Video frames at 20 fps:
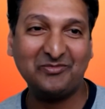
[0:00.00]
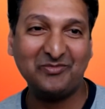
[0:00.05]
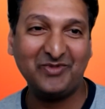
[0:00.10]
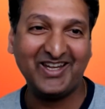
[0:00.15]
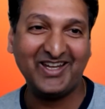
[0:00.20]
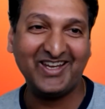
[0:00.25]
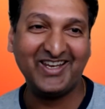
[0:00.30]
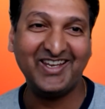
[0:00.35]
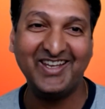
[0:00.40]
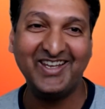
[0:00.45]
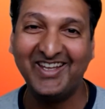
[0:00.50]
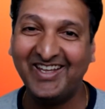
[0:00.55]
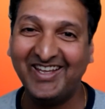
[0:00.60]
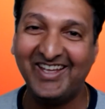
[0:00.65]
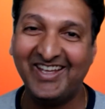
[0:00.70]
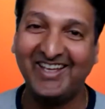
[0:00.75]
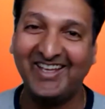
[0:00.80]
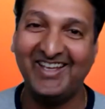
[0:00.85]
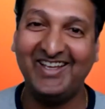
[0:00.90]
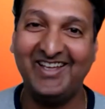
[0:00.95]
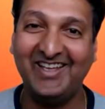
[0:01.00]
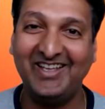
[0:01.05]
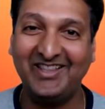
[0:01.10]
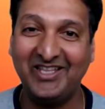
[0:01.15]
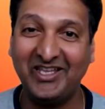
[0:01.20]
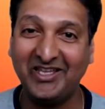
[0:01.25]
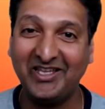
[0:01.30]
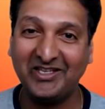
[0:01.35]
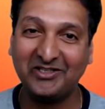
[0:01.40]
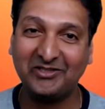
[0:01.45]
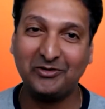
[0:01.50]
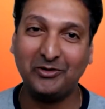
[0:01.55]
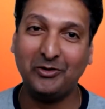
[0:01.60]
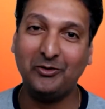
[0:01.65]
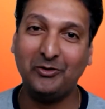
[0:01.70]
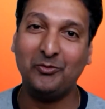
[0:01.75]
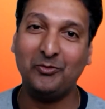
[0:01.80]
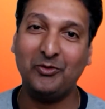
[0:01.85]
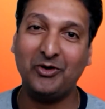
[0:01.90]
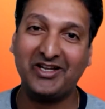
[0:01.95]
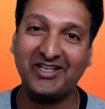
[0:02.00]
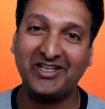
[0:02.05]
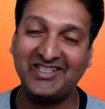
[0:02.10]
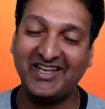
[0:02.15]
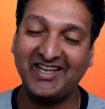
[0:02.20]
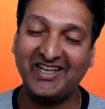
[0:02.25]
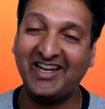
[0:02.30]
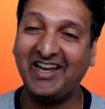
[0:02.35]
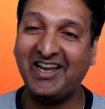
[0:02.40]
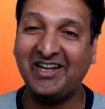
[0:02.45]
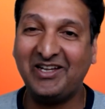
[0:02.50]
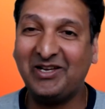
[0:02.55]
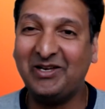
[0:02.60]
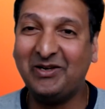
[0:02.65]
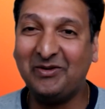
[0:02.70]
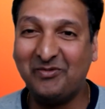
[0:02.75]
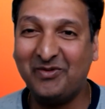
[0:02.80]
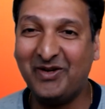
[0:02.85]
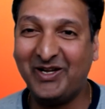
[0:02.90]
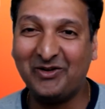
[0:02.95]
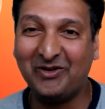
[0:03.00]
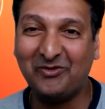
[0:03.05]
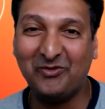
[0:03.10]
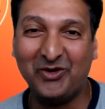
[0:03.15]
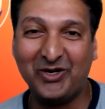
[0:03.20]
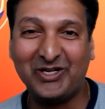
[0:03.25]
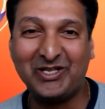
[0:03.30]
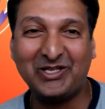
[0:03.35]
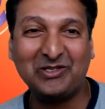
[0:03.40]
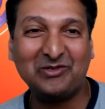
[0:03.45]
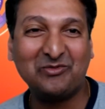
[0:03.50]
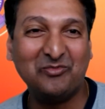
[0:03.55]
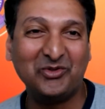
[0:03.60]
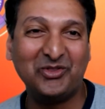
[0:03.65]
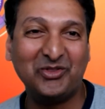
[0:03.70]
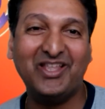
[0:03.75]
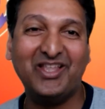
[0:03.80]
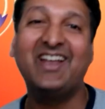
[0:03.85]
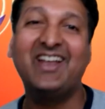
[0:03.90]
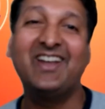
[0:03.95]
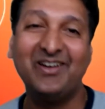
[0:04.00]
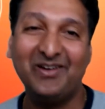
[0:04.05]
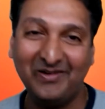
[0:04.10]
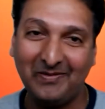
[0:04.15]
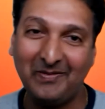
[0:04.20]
many things, or what is enlightenment, what is Buddha.